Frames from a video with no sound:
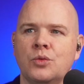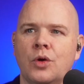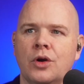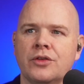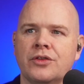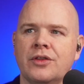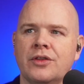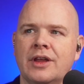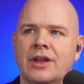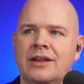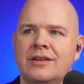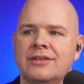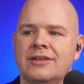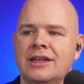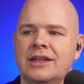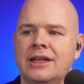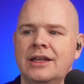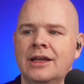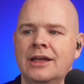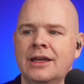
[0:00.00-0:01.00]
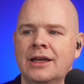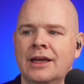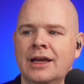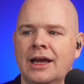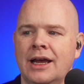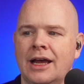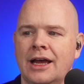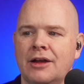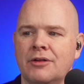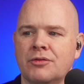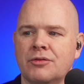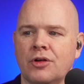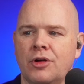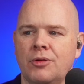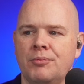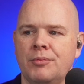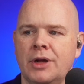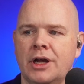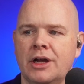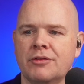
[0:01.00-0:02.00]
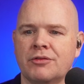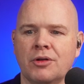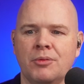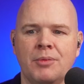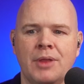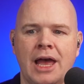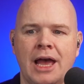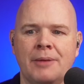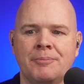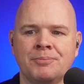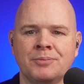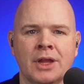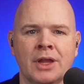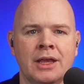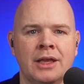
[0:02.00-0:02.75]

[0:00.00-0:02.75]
what they see from there.